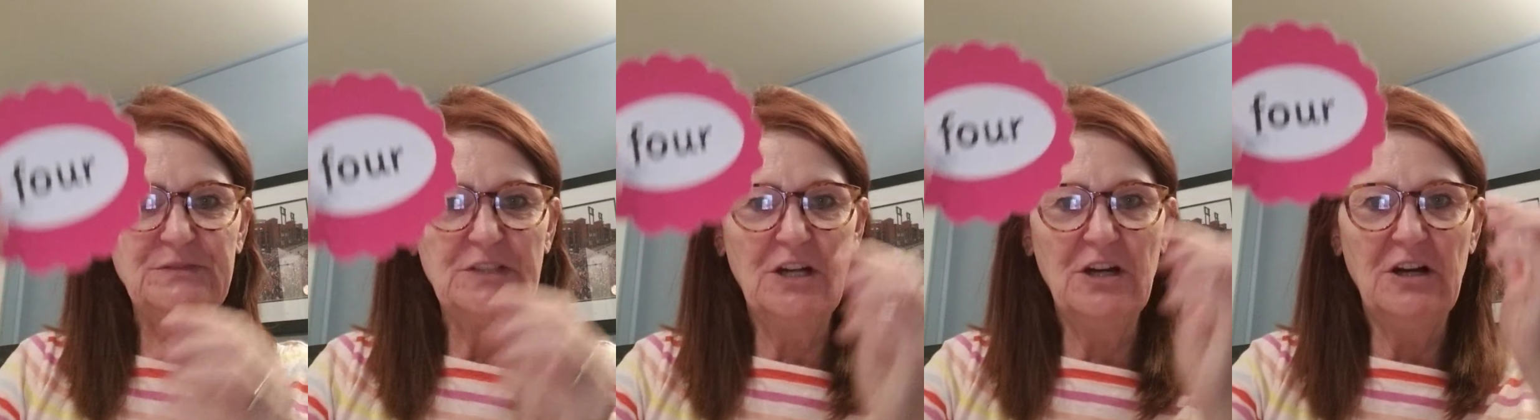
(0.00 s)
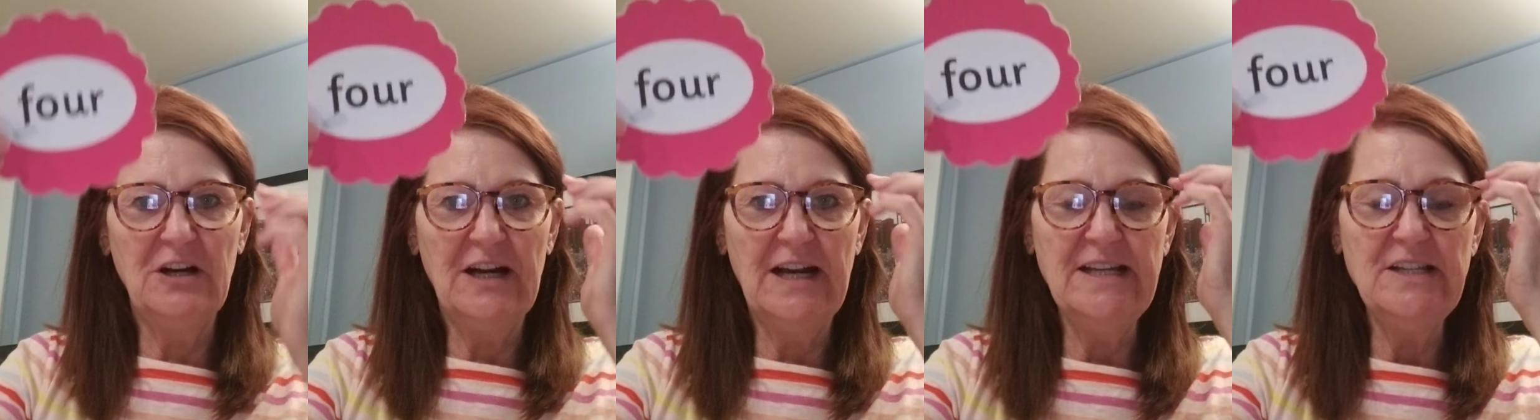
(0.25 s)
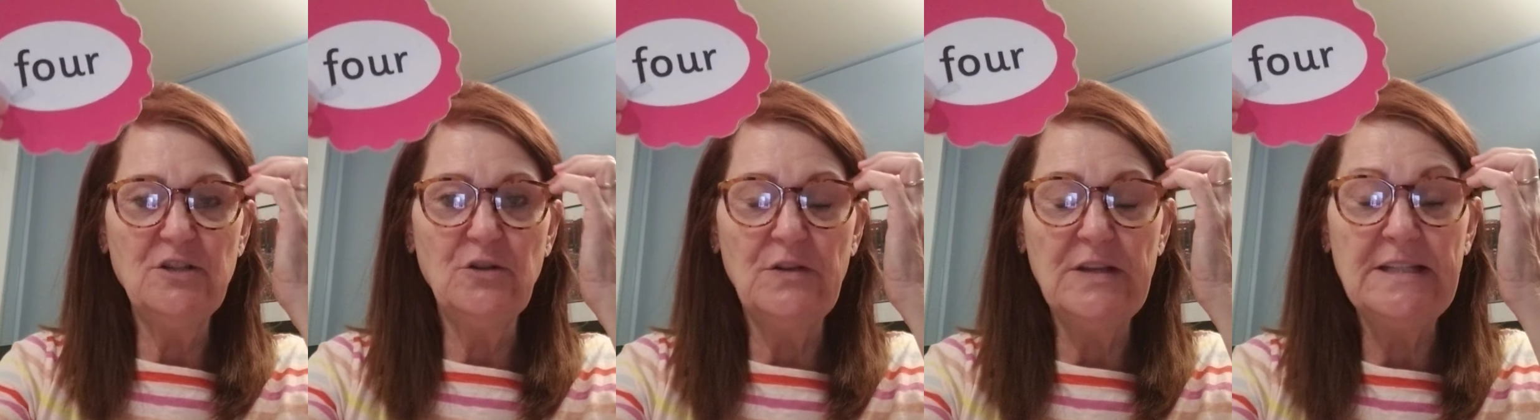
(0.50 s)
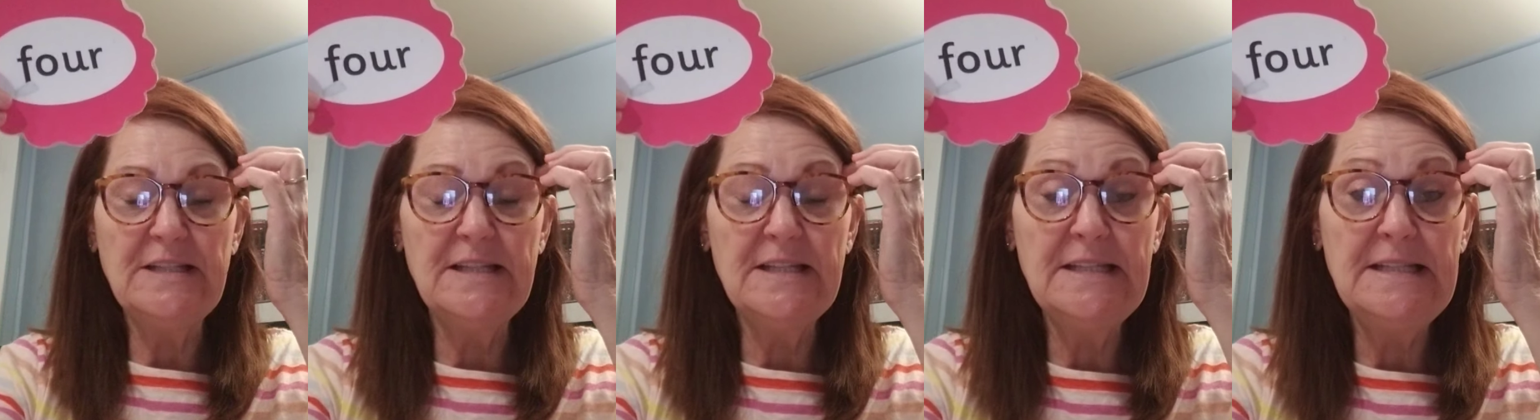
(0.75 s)
All right, so
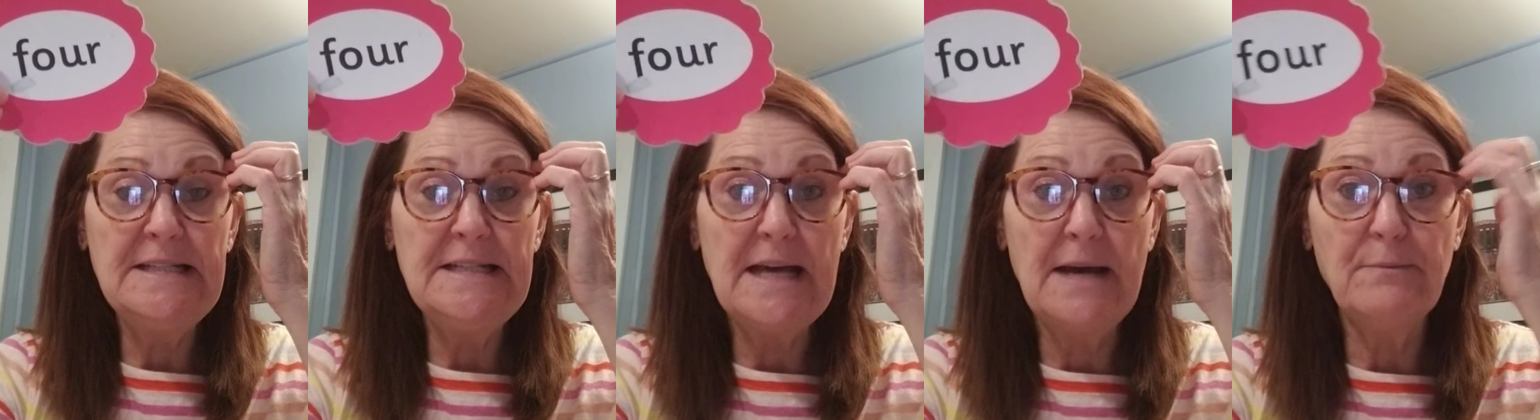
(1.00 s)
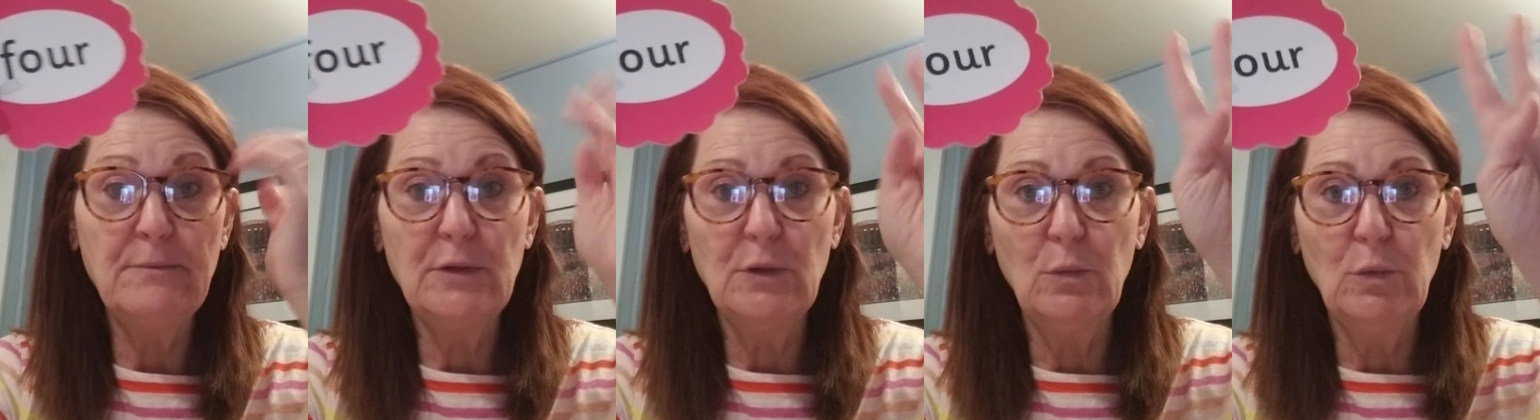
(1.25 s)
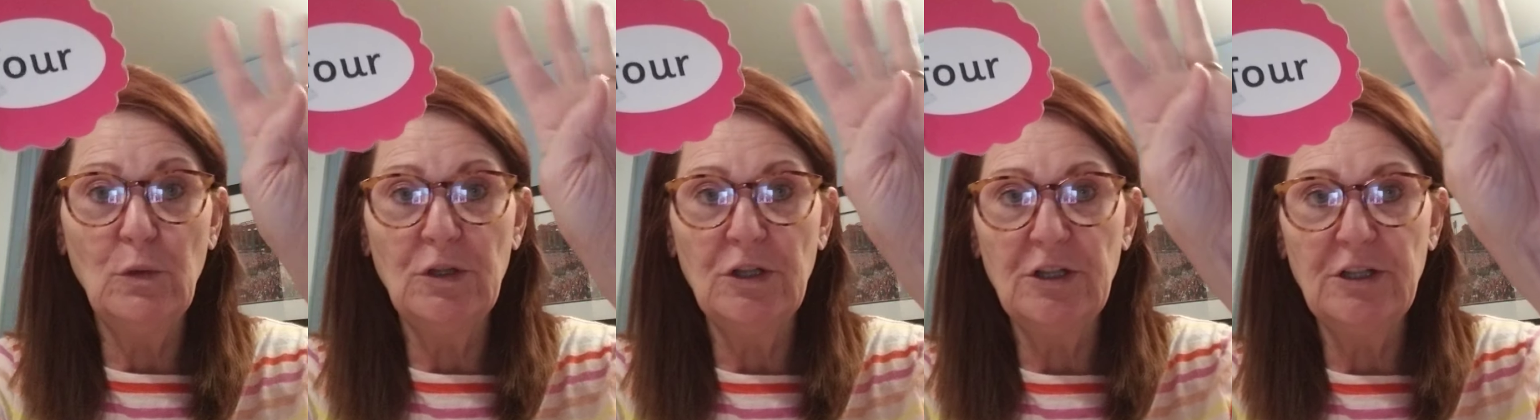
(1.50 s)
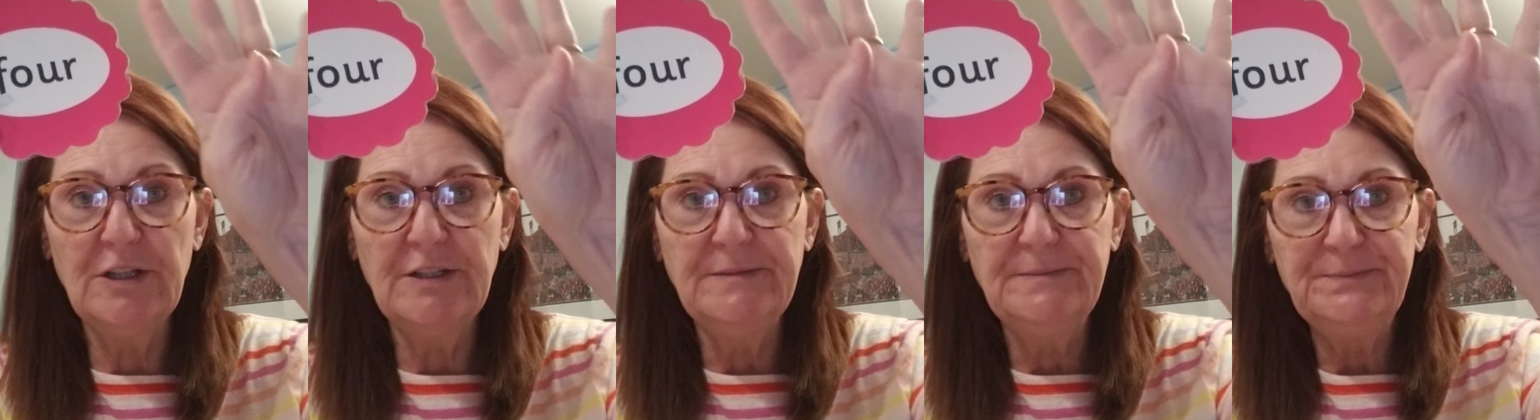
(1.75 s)
this is number
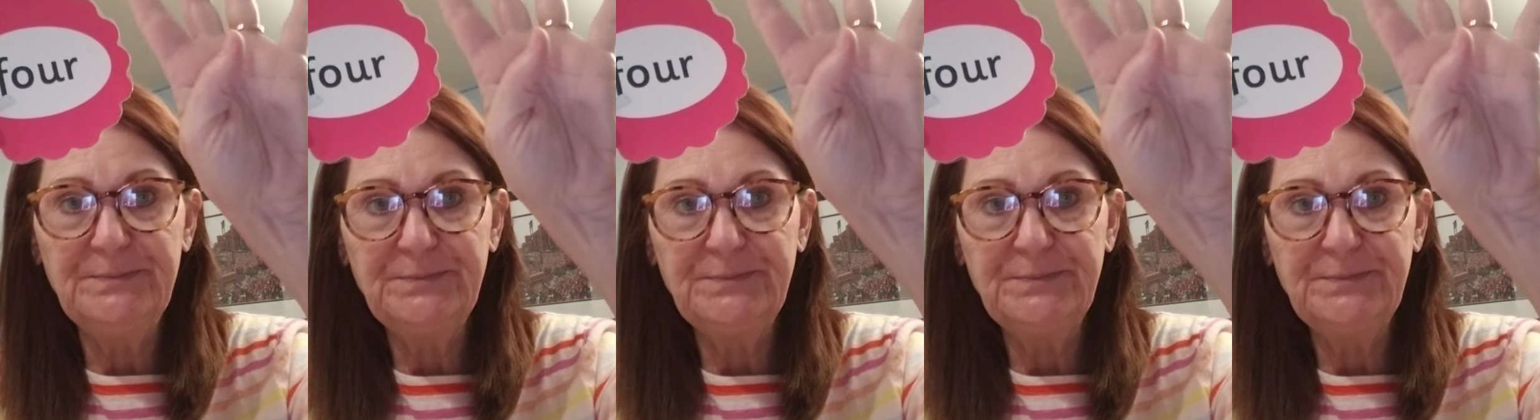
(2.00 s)
word,